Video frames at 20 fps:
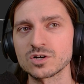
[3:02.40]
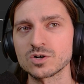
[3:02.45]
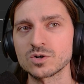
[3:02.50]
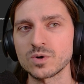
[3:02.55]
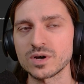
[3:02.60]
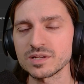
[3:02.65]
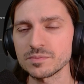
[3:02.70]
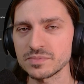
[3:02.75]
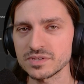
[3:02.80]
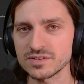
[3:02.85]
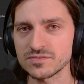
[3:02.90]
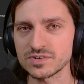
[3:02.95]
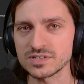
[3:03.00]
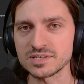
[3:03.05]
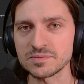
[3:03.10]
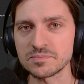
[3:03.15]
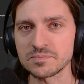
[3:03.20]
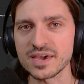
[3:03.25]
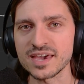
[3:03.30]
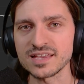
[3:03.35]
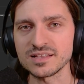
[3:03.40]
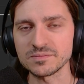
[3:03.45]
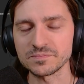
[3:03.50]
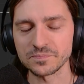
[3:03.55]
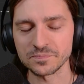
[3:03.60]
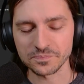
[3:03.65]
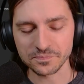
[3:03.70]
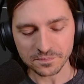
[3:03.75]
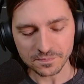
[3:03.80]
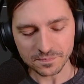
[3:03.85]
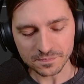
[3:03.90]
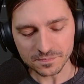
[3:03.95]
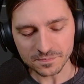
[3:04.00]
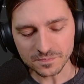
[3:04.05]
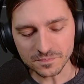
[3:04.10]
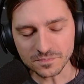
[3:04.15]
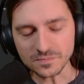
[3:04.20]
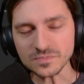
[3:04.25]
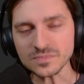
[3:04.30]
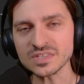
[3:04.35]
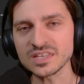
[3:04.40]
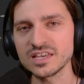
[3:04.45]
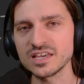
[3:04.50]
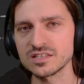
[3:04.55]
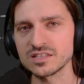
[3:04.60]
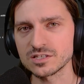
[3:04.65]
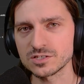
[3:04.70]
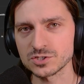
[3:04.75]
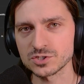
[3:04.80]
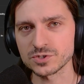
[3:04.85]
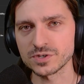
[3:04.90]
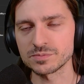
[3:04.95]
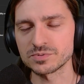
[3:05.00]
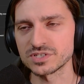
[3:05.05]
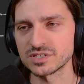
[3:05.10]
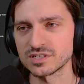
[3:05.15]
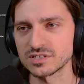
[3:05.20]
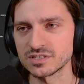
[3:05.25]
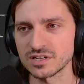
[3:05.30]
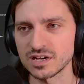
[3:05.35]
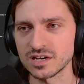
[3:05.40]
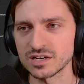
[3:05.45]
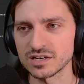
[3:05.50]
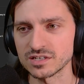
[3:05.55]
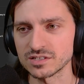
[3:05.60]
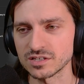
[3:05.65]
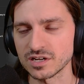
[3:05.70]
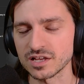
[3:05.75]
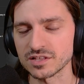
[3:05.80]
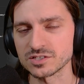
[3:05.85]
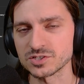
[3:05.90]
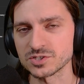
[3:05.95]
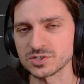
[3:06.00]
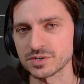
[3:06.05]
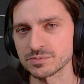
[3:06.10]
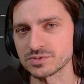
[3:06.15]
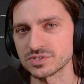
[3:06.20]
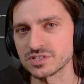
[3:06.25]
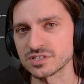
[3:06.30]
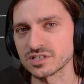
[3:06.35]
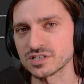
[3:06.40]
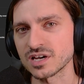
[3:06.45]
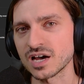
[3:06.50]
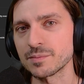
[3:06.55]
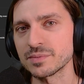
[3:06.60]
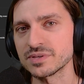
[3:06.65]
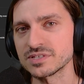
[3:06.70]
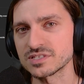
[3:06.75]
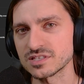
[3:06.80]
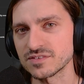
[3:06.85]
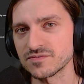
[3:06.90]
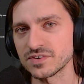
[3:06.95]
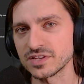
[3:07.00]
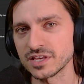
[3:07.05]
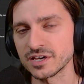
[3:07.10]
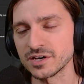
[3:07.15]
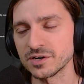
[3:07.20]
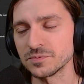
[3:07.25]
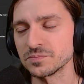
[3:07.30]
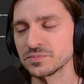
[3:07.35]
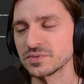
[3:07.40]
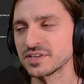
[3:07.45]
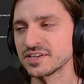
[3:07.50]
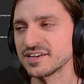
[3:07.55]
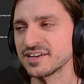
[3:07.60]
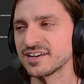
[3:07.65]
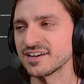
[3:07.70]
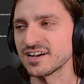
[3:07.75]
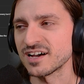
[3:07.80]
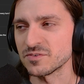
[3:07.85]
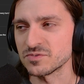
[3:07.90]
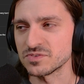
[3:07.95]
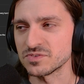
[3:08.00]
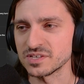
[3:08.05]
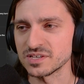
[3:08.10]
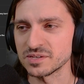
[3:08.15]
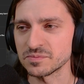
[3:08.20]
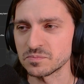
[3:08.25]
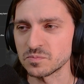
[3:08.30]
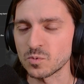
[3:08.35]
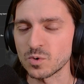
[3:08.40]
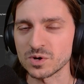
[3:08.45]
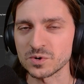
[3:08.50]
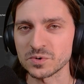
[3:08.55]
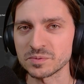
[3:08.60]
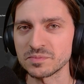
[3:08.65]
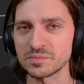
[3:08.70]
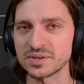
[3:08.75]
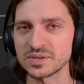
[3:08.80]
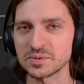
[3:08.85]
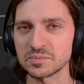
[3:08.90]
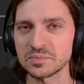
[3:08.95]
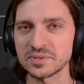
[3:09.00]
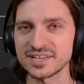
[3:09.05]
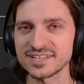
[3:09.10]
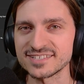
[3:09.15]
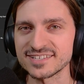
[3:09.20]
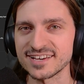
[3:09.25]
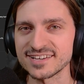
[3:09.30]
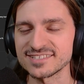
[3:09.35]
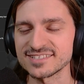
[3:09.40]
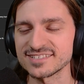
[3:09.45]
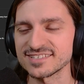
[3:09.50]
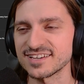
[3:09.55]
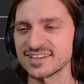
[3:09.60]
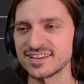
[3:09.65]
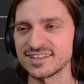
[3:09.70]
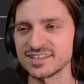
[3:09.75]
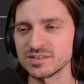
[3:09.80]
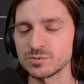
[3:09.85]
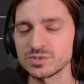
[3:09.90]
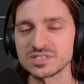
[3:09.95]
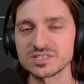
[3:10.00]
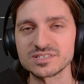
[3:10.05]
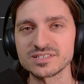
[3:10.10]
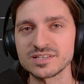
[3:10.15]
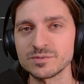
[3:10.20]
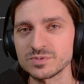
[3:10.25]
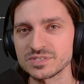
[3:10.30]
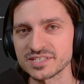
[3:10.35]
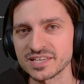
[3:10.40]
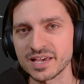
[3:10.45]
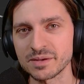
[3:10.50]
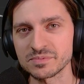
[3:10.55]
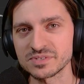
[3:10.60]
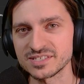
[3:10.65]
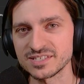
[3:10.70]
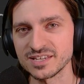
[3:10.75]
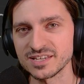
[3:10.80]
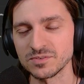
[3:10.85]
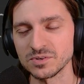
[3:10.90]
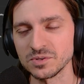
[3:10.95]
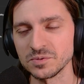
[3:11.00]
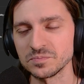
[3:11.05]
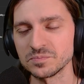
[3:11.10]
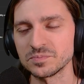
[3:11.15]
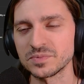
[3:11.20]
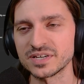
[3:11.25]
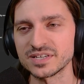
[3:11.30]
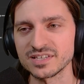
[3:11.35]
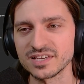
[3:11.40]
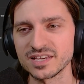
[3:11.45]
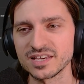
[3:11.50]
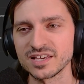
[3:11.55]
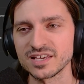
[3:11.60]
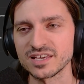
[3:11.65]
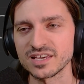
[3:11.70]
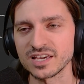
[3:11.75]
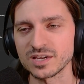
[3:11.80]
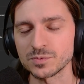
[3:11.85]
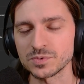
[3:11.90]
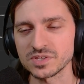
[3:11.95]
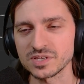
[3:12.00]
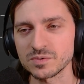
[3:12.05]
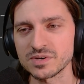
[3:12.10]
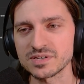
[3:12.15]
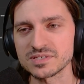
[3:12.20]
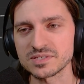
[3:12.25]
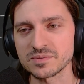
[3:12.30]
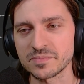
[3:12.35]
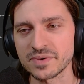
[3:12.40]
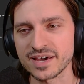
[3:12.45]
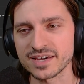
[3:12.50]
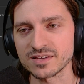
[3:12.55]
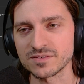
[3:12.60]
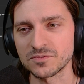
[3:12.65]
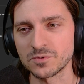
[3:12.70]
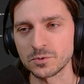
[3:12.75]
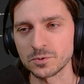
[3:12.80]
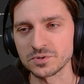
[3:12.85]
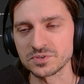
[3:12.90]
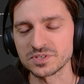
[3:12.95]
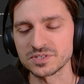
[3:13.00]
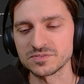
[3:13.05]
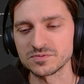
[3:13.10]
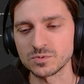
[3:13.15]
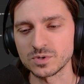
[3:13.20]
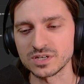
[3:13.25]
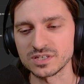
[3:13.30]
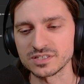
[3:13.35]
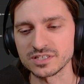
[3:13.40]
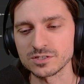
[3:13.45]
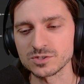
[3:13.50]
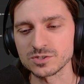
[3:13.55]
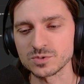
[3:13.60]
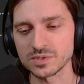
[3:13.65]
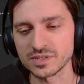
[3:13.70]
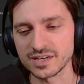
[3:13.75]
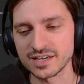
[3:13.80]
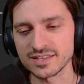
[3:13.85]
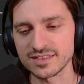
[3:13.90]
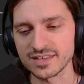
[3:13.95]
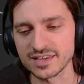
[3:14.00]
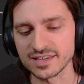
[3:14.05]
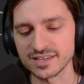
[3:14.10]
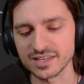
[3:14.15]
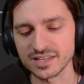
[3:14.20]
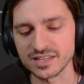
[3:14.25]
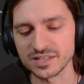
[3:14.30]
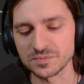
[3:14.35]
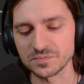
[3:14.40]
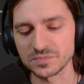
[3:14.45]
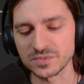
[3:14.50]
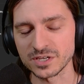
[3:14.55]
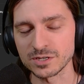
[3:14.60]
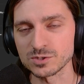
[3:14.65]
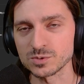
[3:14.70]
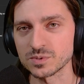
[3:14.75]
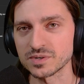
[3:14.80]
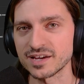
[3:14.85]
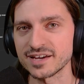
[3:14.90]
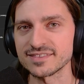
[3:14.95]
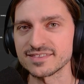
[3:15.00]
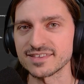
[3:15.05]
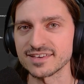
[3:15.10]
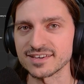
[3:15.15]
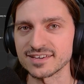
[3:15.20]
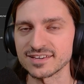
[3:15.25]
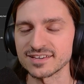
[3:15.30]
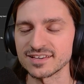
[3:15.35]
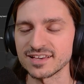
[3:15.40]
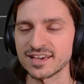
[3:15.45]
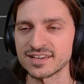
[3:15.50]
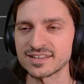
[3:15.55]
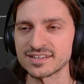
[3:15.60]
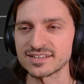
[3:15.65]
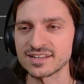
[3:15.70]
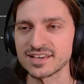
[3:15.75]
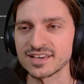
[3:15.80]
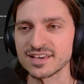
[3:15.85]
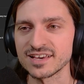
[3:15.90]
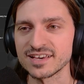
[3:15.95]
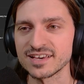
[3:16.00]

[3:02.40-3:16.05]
quite a bit of a debate in the description, the comments of the video of the Wandering Monk playtest, and it was kept civil, but it really was a back and forth of, well, here's what I think, and here's what I think, and